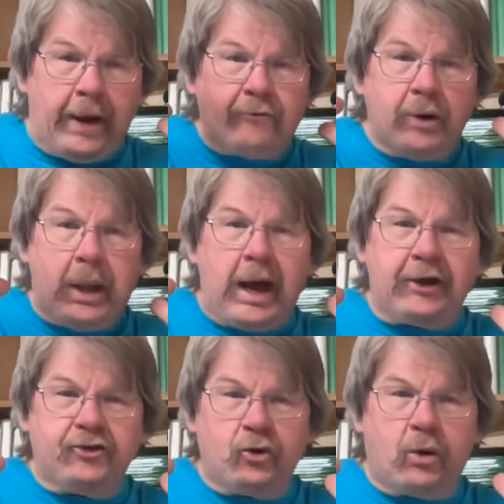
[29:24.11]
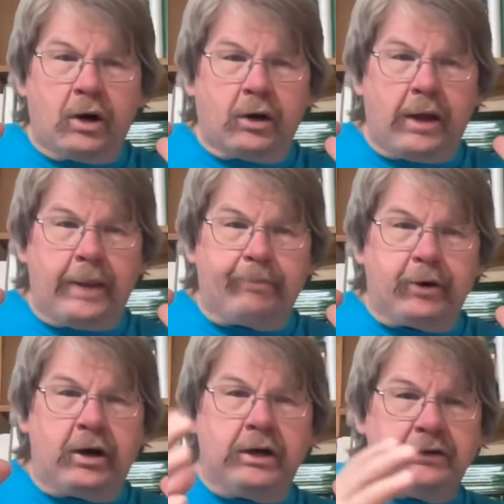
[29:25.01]
I rely too hard on the
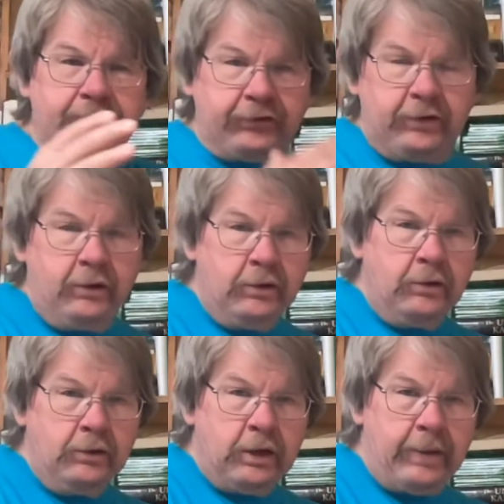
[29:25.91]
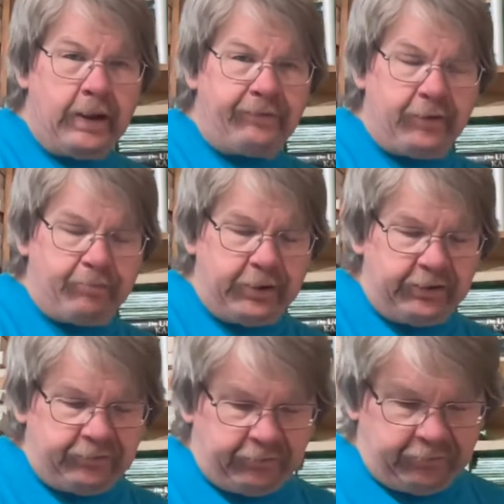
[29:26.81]
pawns and not the
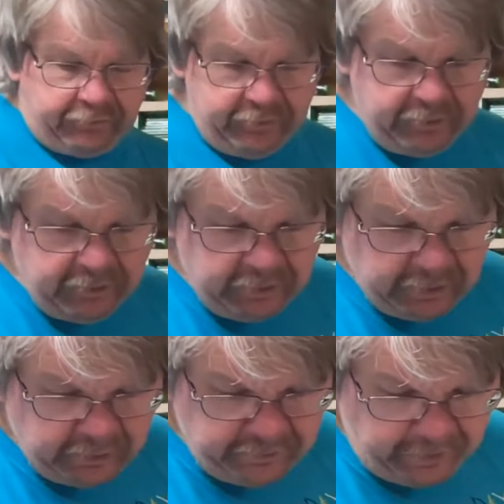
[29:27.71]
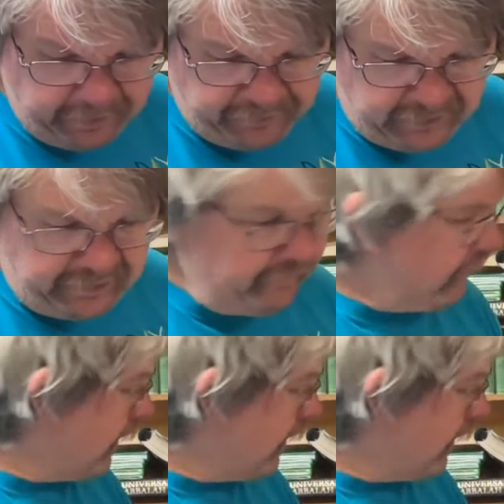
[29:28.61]
pieces. And then I think his